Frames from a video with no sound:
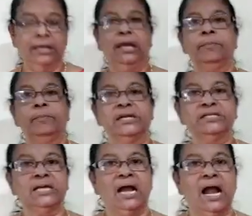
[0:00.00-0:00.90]
it
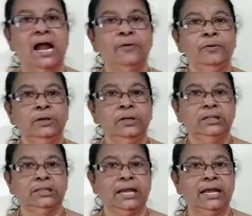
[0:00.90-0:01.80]
must have
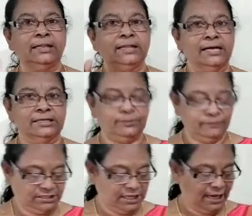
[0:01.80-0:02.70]
three things.
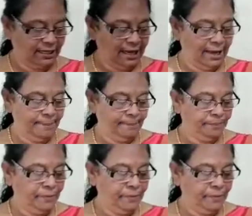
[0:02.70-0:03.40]
Which are they?